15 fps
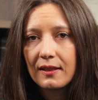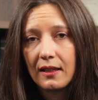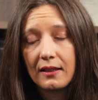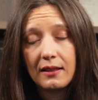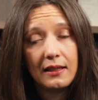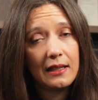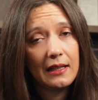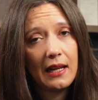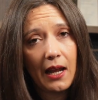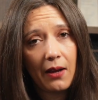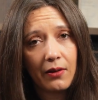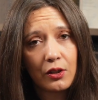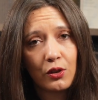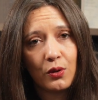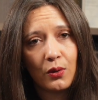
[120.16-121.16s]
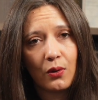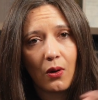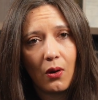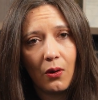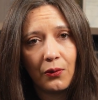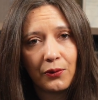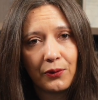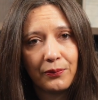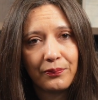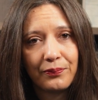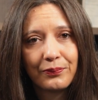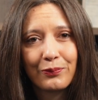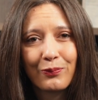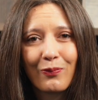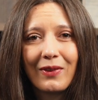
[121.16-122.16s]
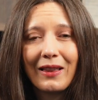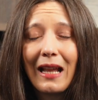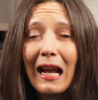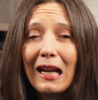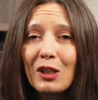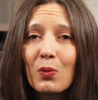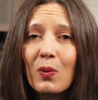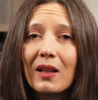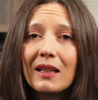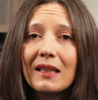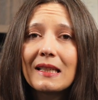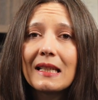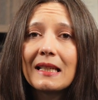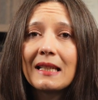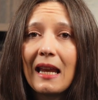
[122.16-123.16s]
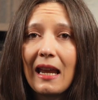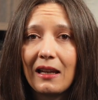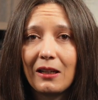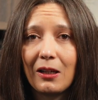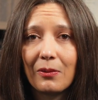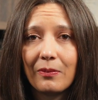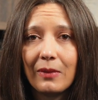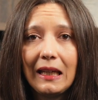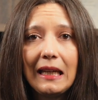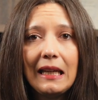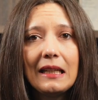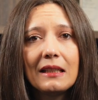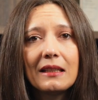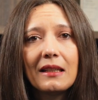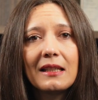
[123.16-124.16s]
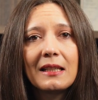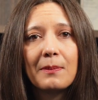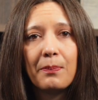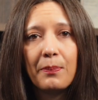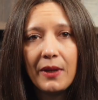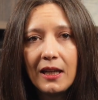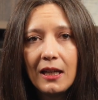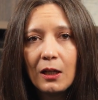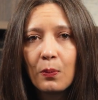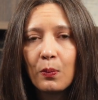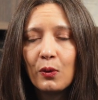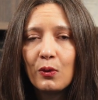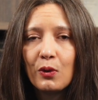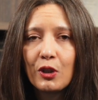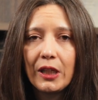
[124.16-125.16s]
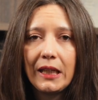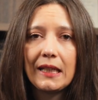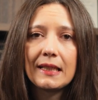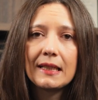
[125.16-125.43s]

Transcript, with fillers: that never took off. Next one is Itanium, Intel's big push in